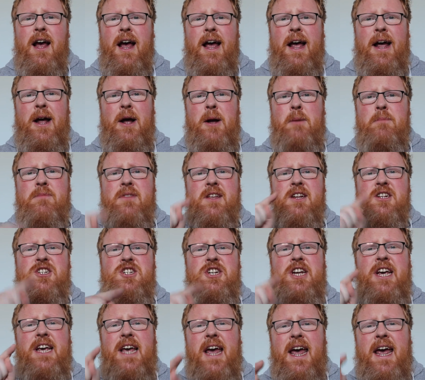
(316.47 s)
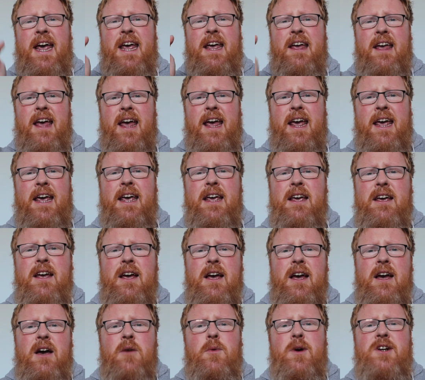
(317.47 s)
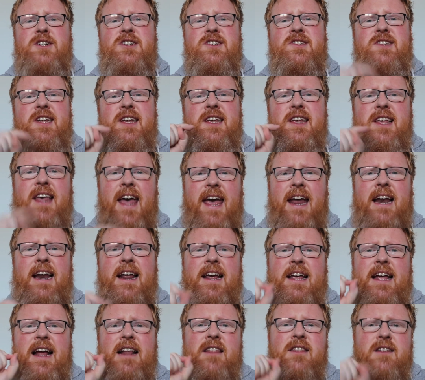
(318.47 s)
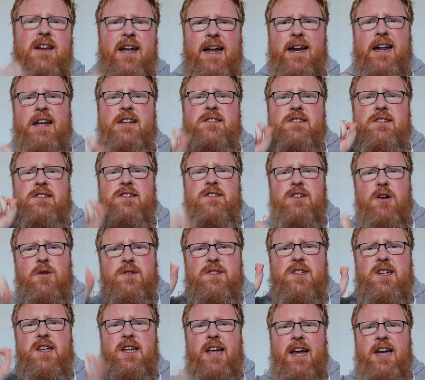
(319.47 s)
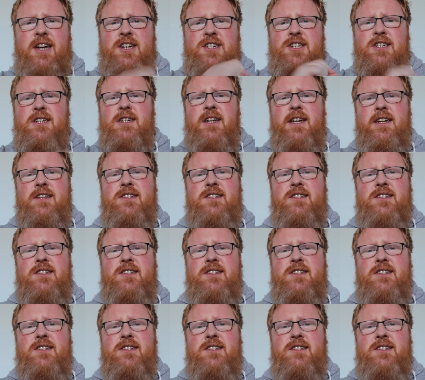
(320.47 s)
The GAA, which is the Gaelic Athletics Association,